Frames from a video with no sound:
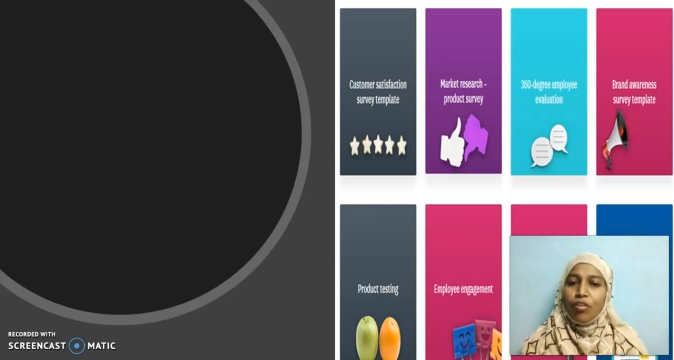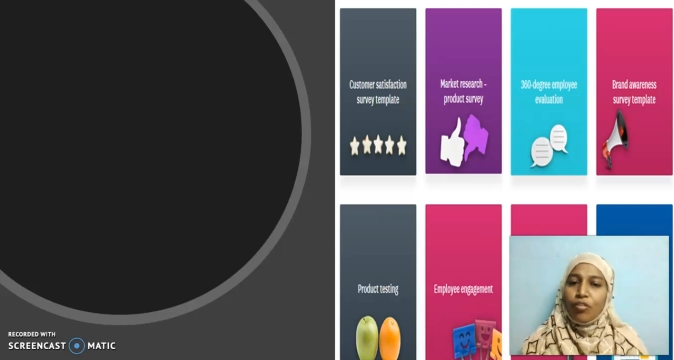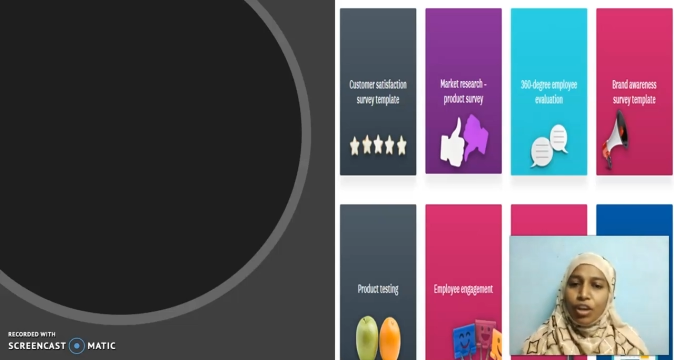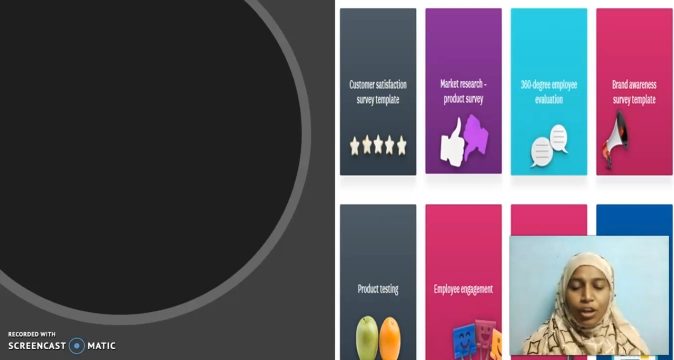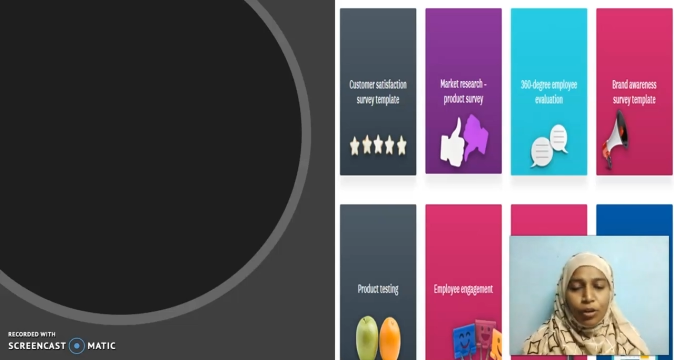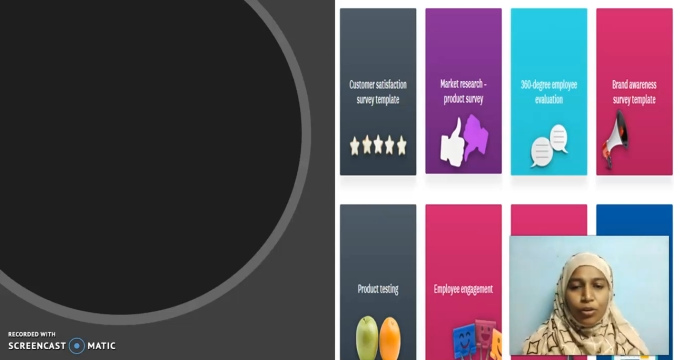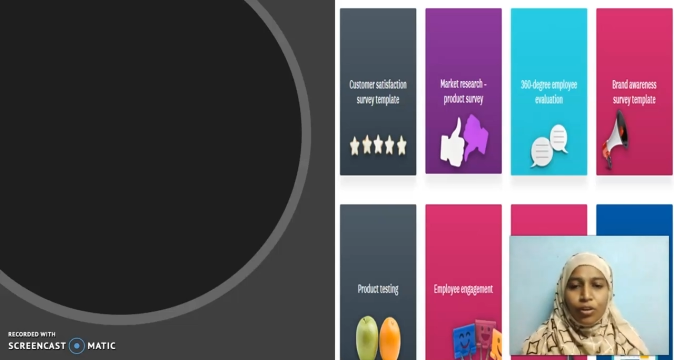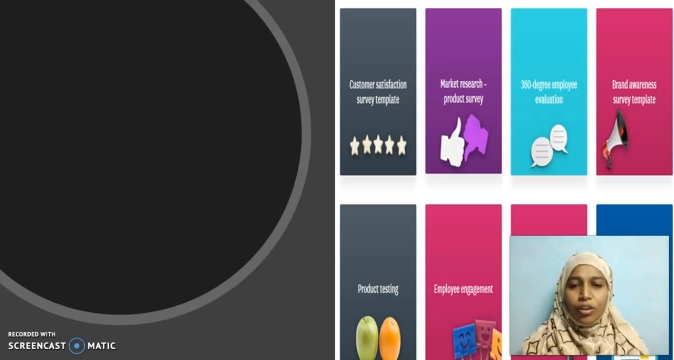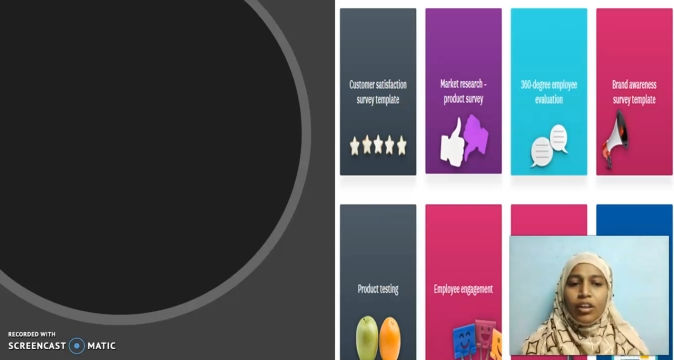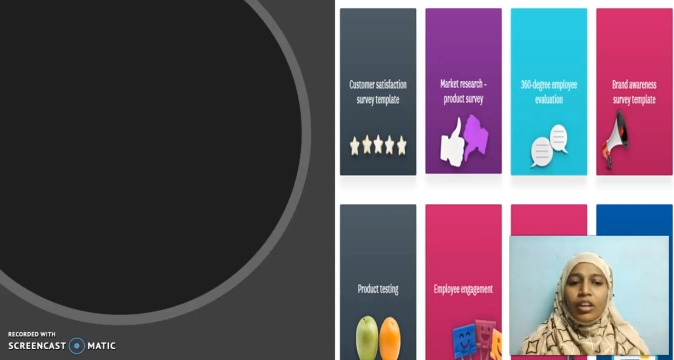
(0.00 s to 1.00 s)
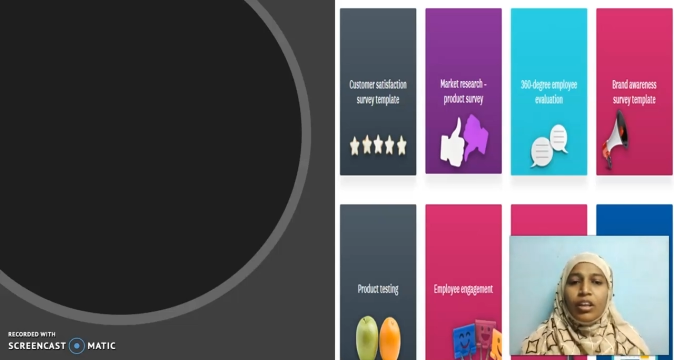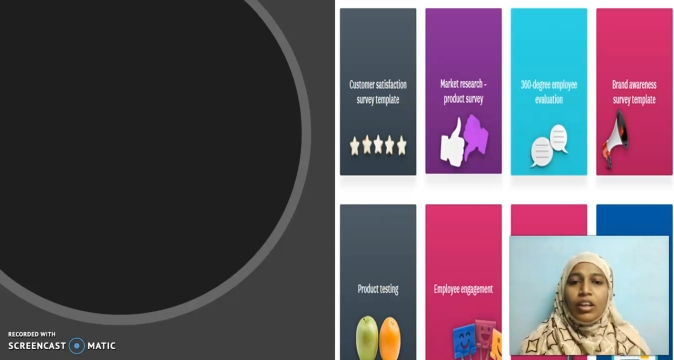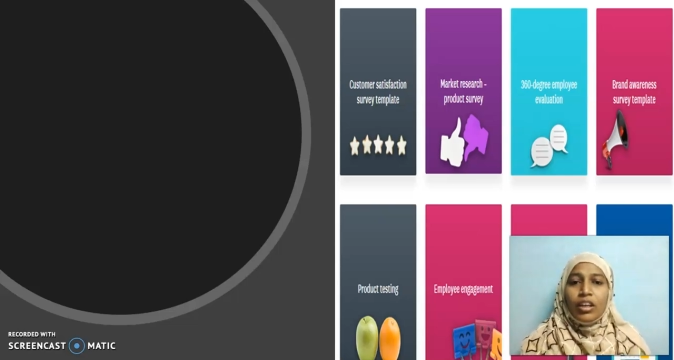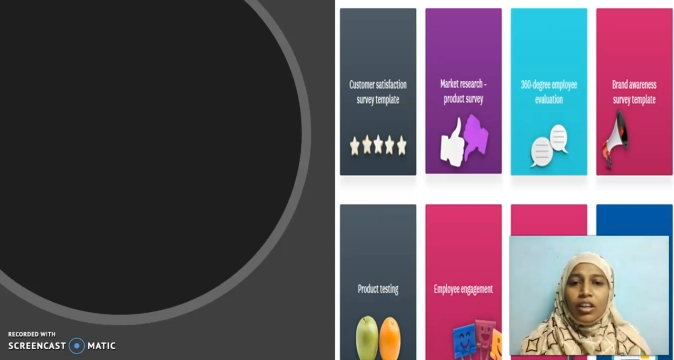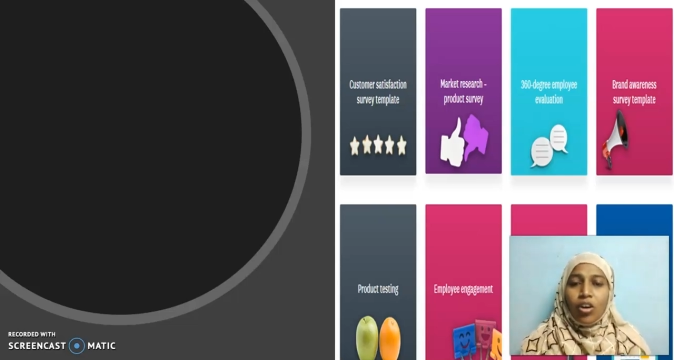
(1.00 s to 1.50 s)
Very good.
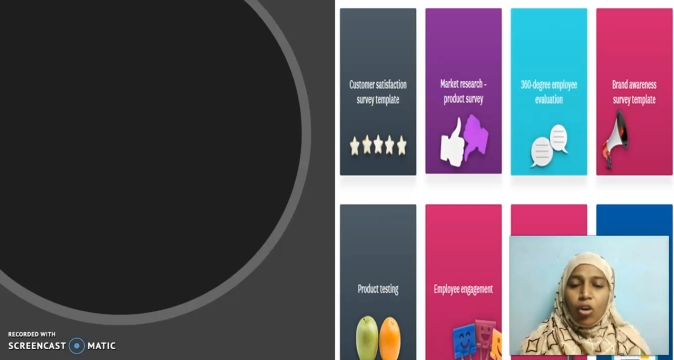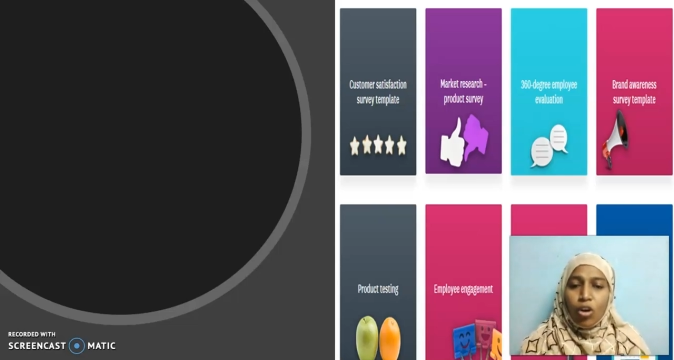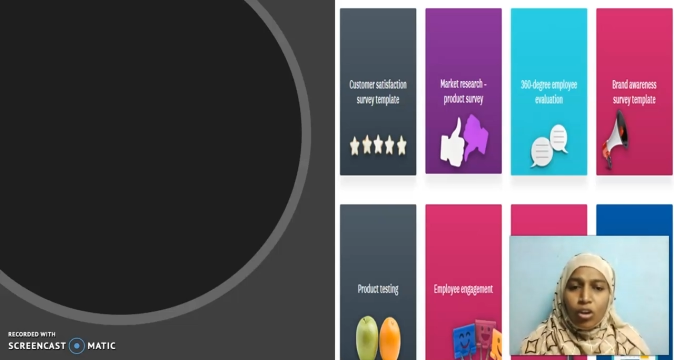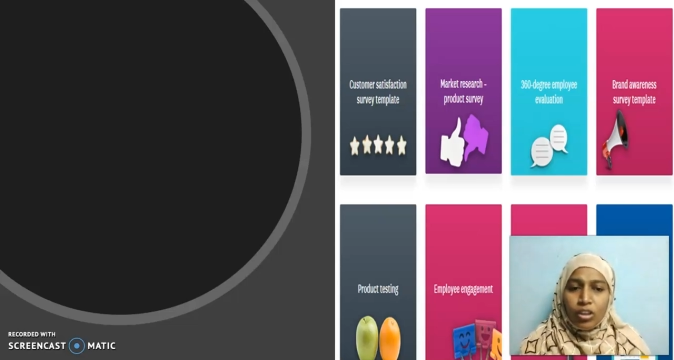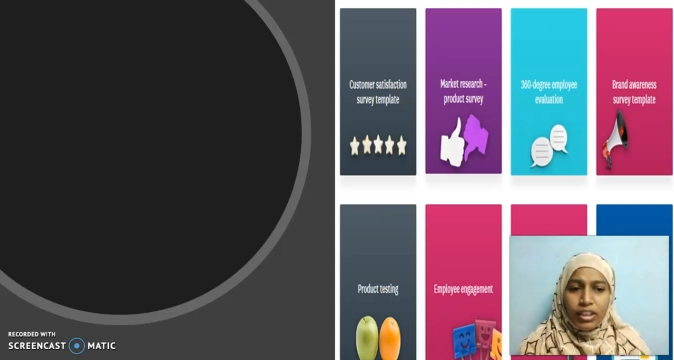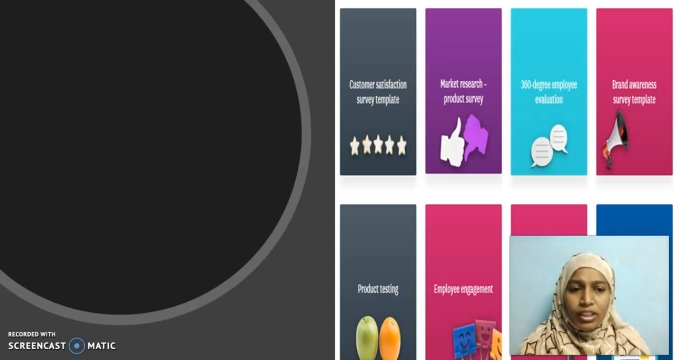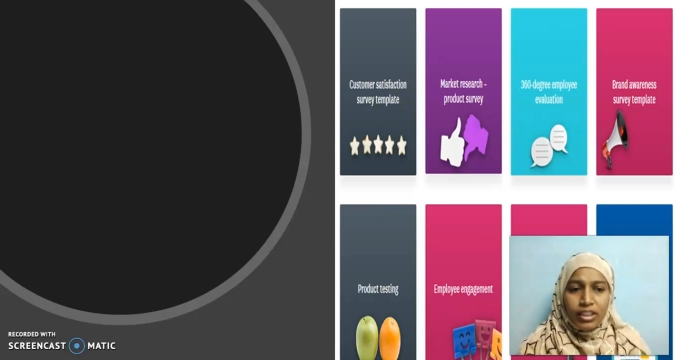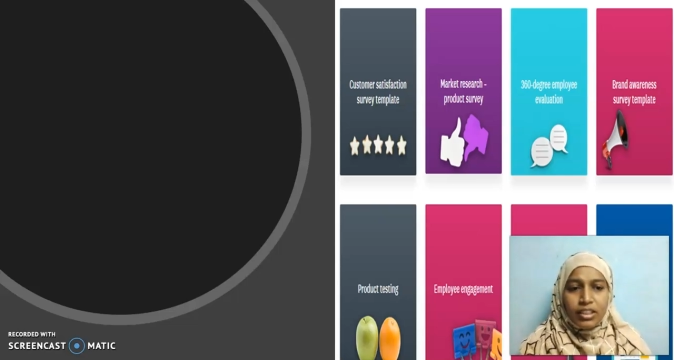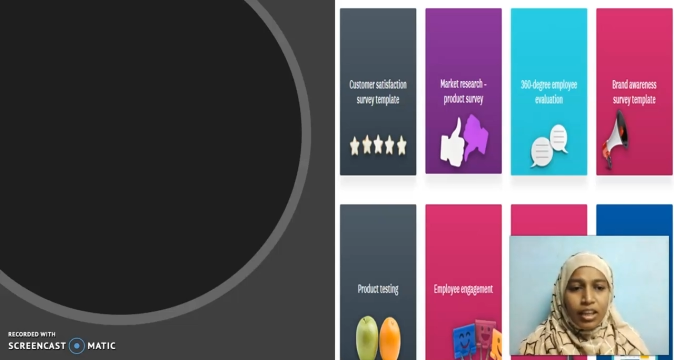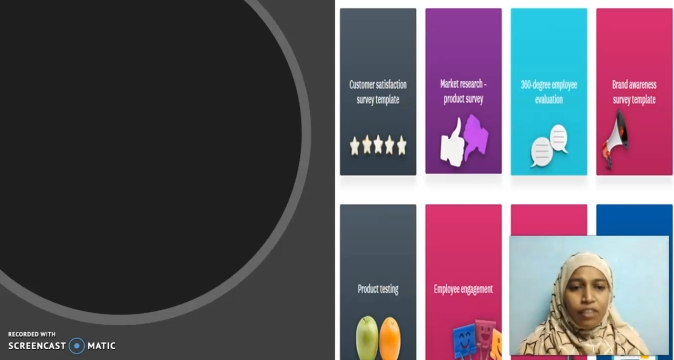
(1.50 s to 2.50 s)
All these